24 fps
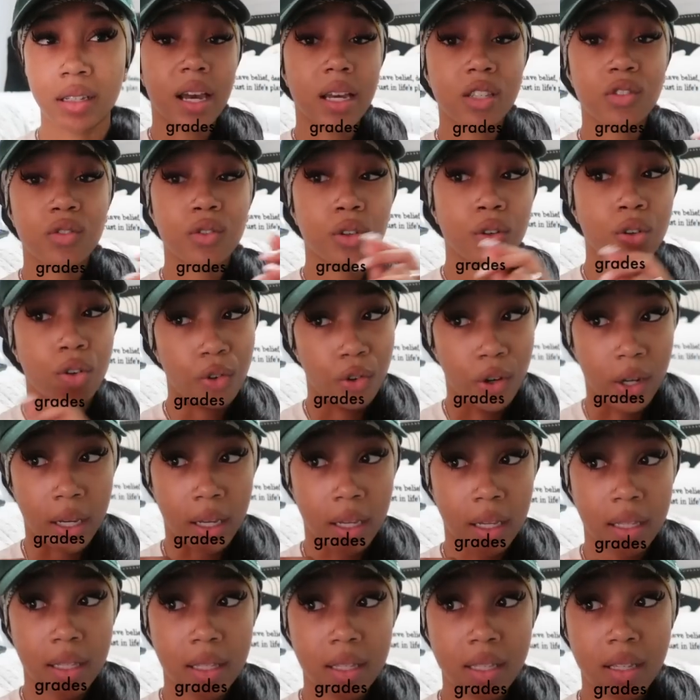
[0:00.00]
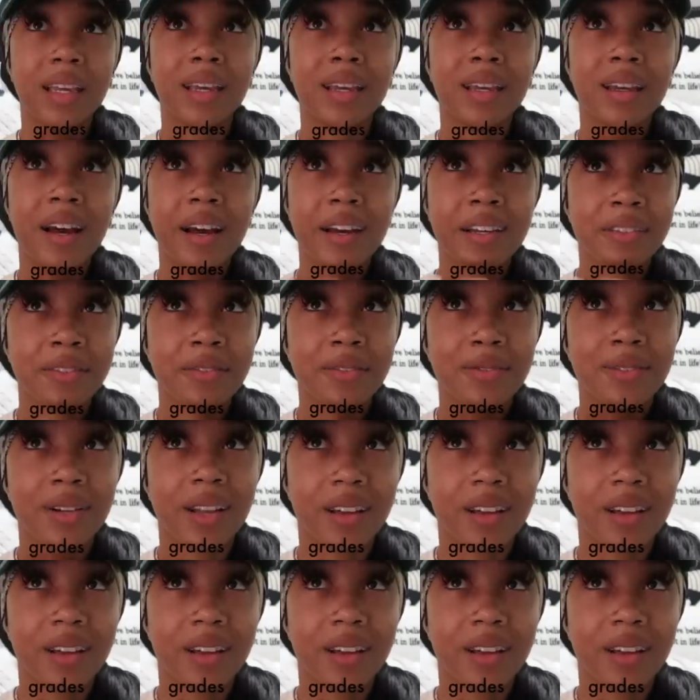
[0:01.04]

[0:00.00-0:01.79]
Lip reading: As for grades in high school,